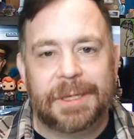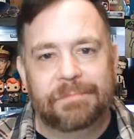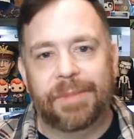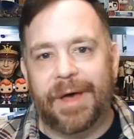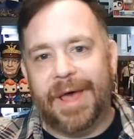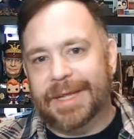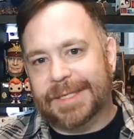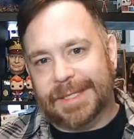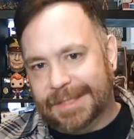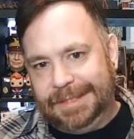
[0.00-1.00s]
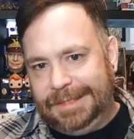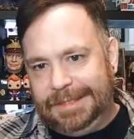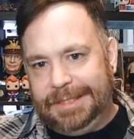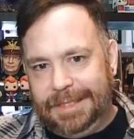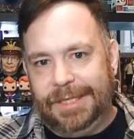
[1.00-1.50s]
But
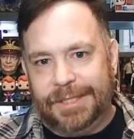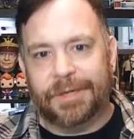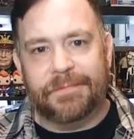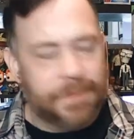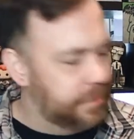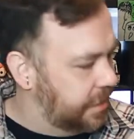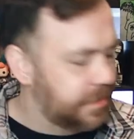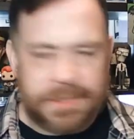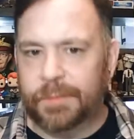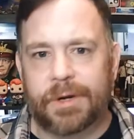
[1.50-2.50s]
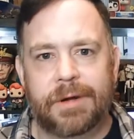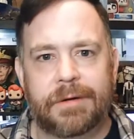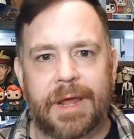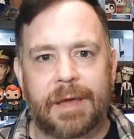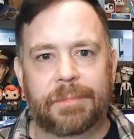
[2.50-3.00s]
it took a few years, and we're here
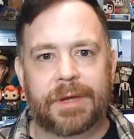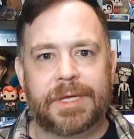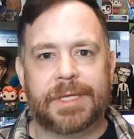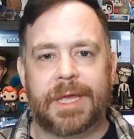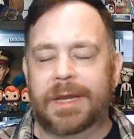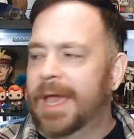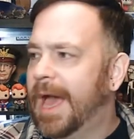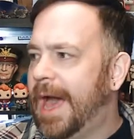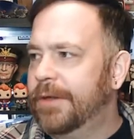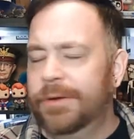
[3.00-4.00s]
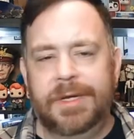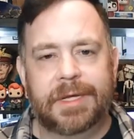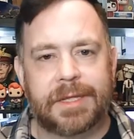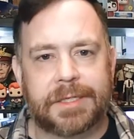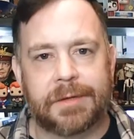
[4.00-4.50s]
now, buddies, and I couldn't get
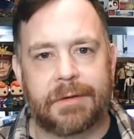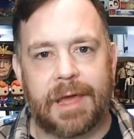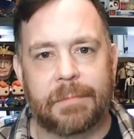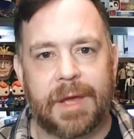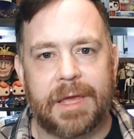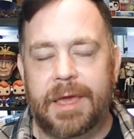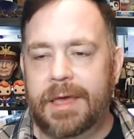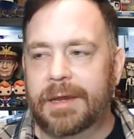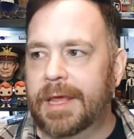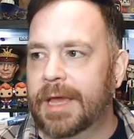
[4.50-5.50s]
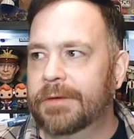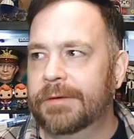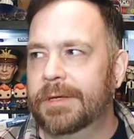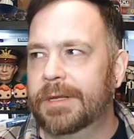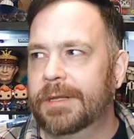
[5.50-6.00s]
that song out of my head, and I couldn't
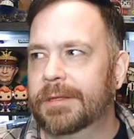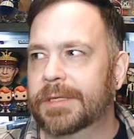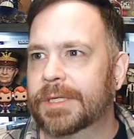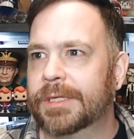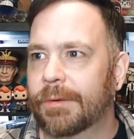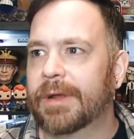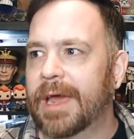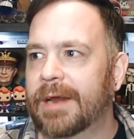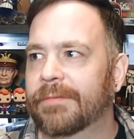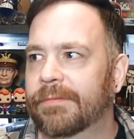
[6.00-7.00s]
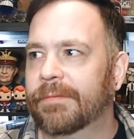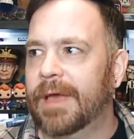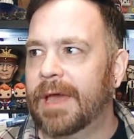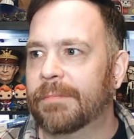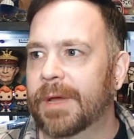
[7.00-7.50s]
get the story out of,
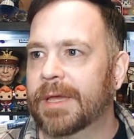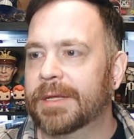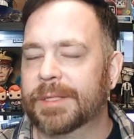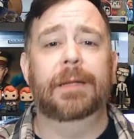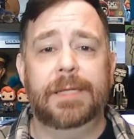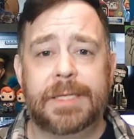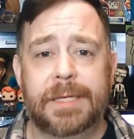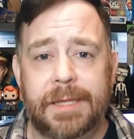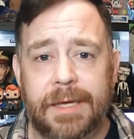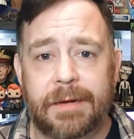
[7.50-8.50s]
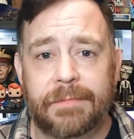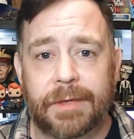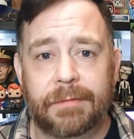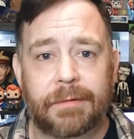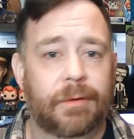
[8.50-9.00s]
out of my head. So listen to the
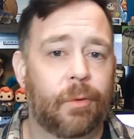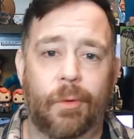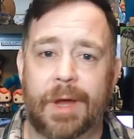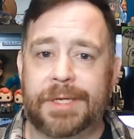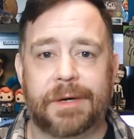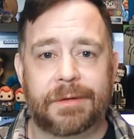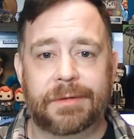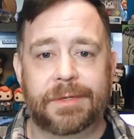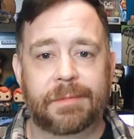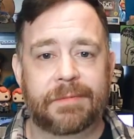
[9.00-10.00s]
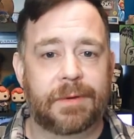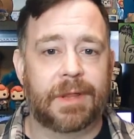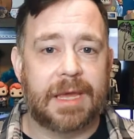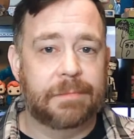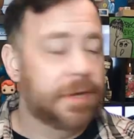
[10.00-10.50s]
interview. Watch it on YouTube. If you're
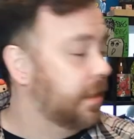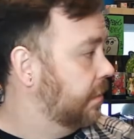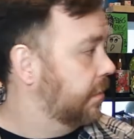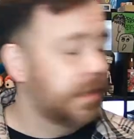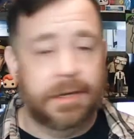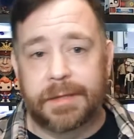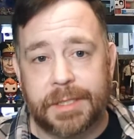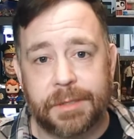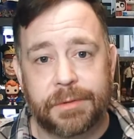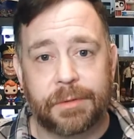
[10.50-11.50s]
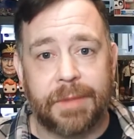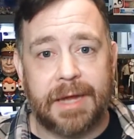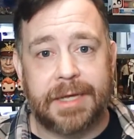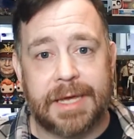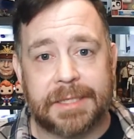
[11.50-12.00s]
like me, any of these YouTube
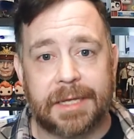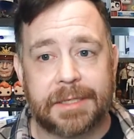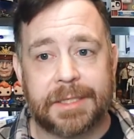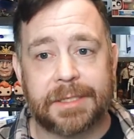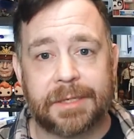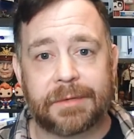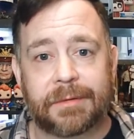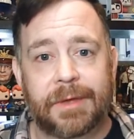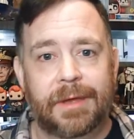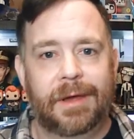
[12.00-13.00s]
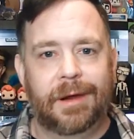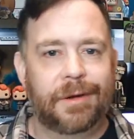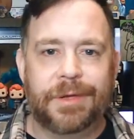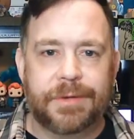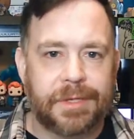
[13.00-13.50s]
podcasts I listen to are
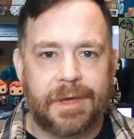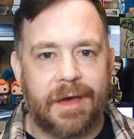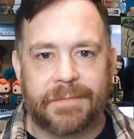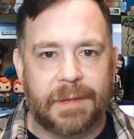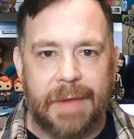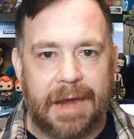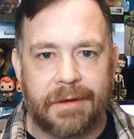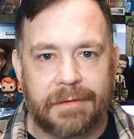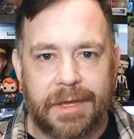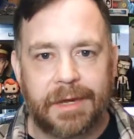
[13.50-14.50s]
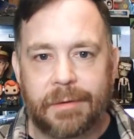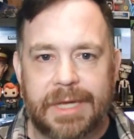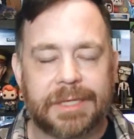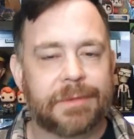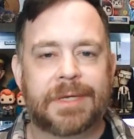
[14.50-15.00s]
usually off in the background anyway,
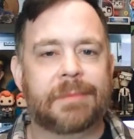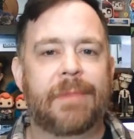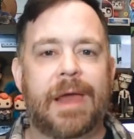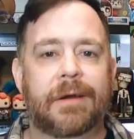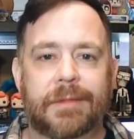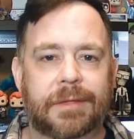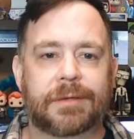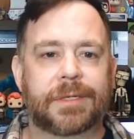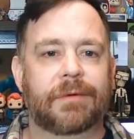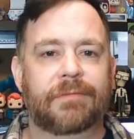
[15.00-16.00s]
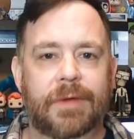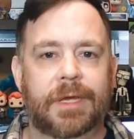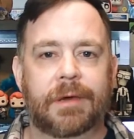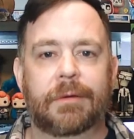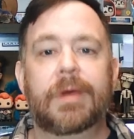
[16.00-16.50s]
so it doesn't matter that there's no
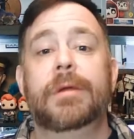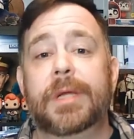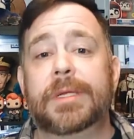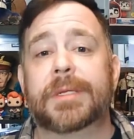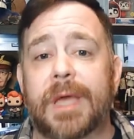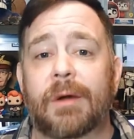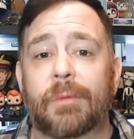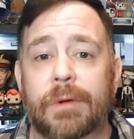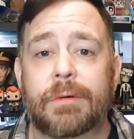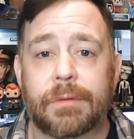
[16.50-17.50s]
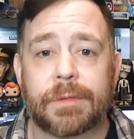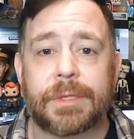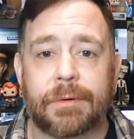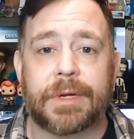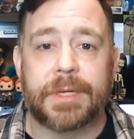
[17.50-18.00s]
video. Jason's got a real cool
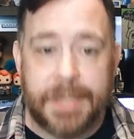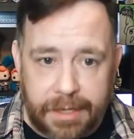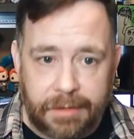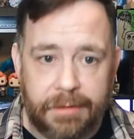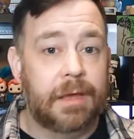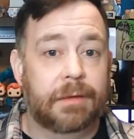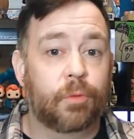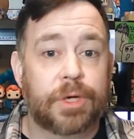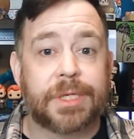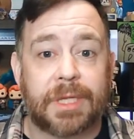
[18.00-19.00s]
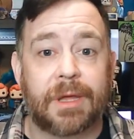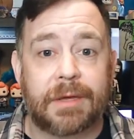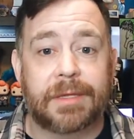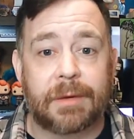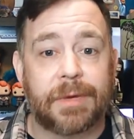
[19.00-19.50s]
story to tell. We're just
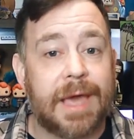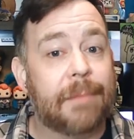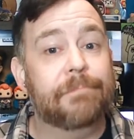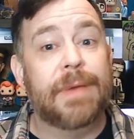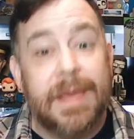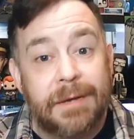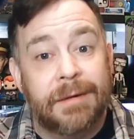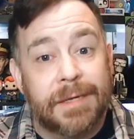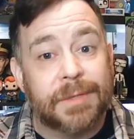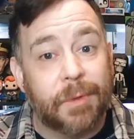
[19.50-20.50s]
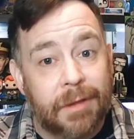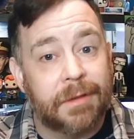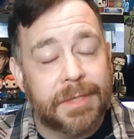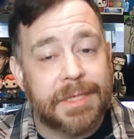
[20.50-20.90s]
lucky that we got Ben as well on this